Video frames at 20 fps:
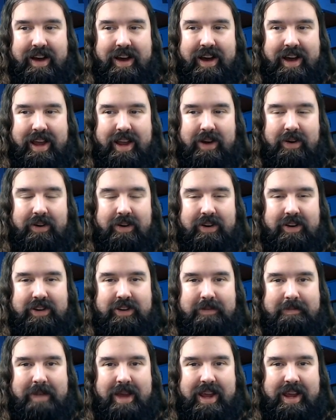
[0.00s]
Uh, in order
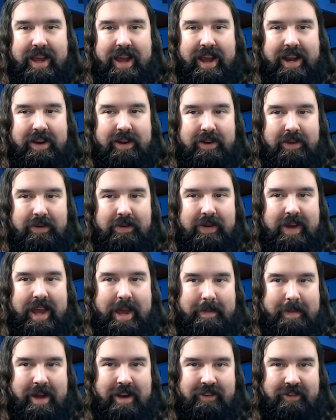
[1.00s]
to make a new
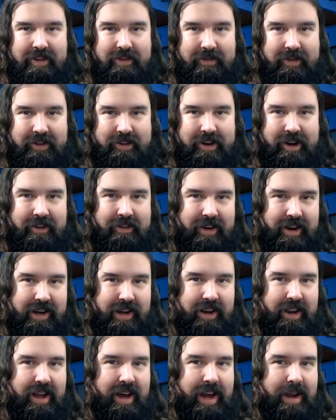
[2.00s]
game engine for Star Trek
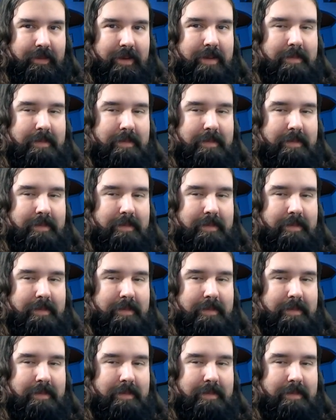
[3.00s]
Online,